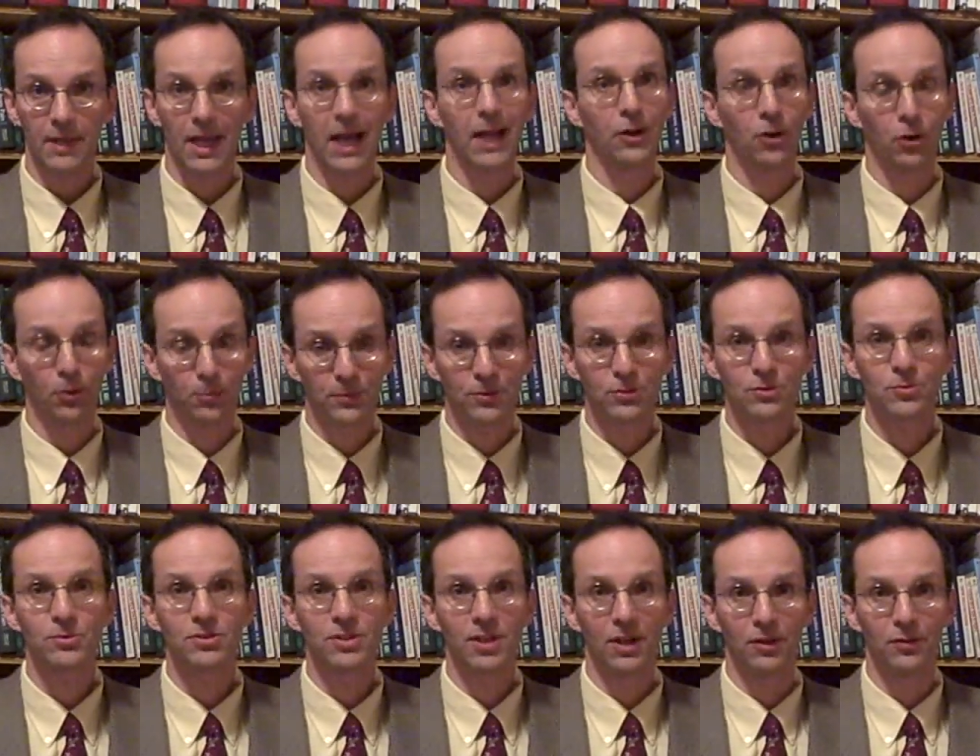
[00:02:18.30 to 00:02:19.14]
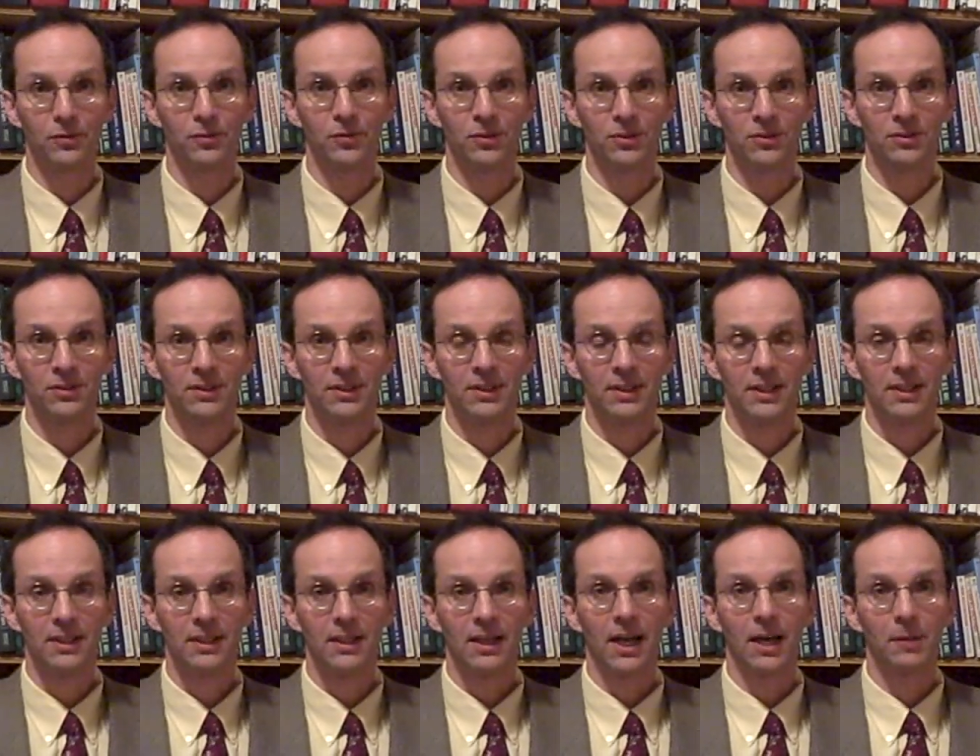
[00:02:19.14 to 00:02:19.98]
I hope this was helpful.
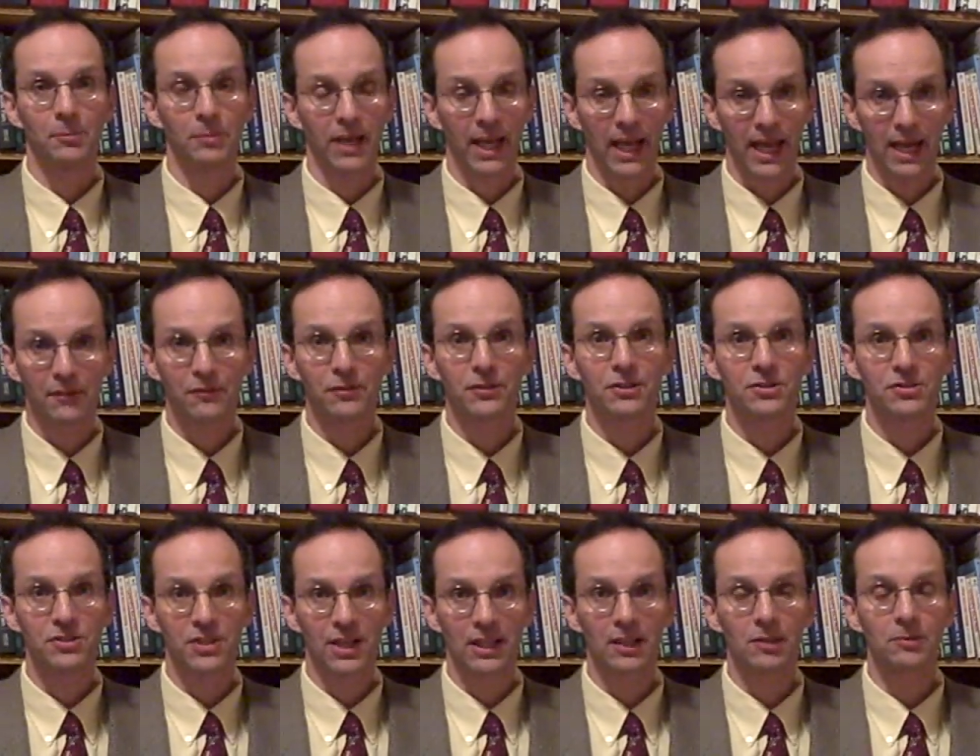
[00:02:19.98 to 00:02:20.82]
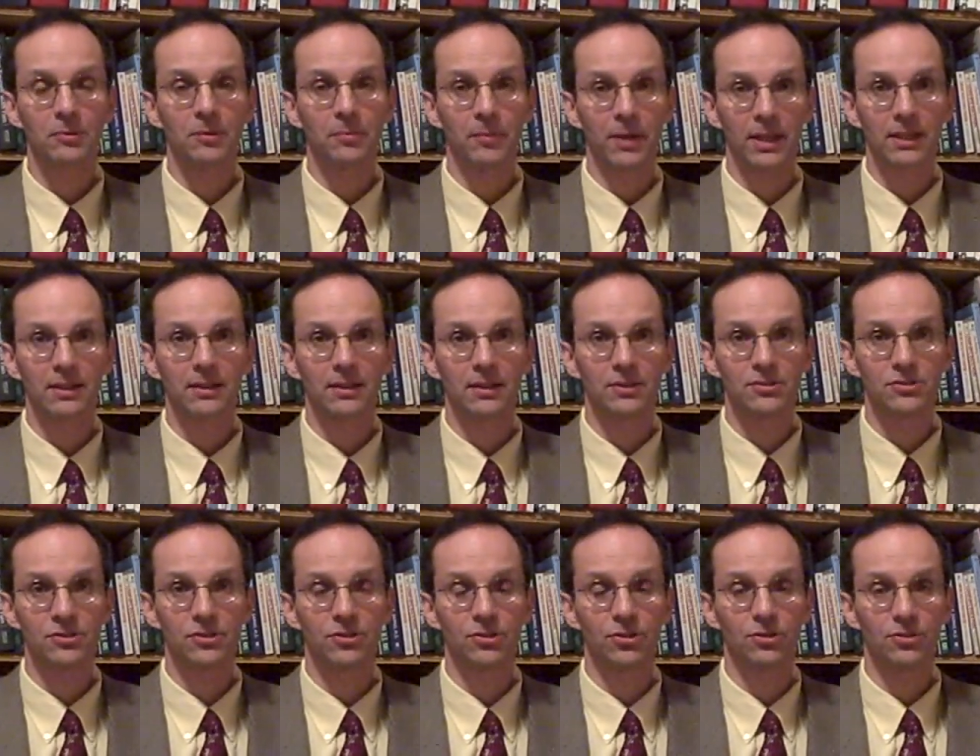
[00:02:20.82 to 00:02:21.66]
On behalf of the Seligman Medical
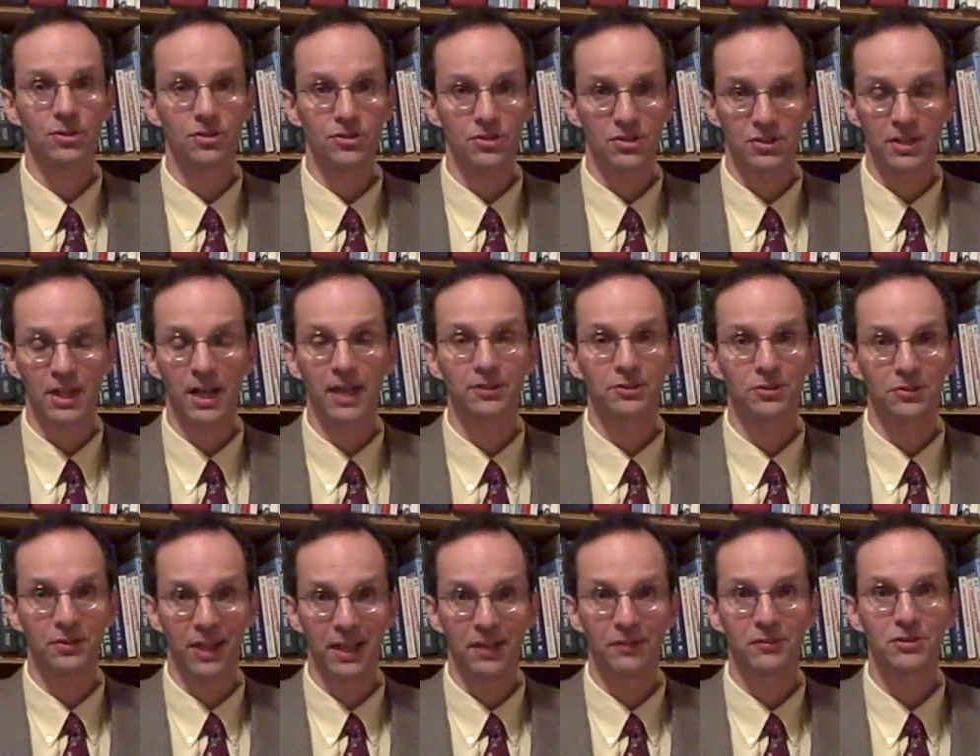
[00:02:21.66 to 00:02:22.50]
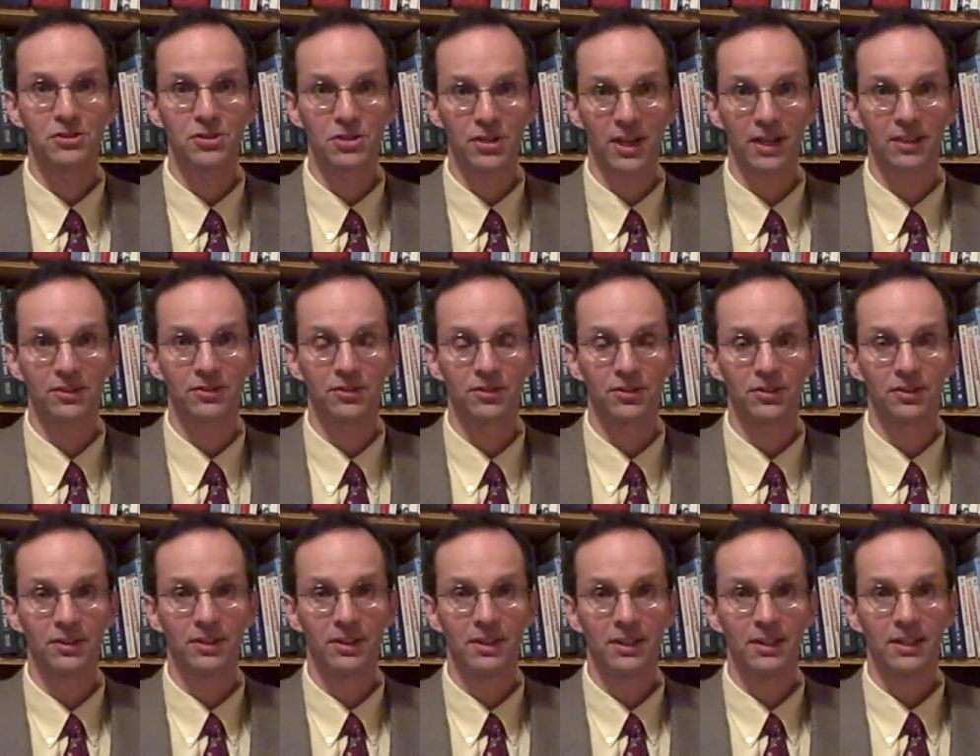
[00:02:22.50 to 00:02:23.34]
Institute, this is Doctor David Schechter,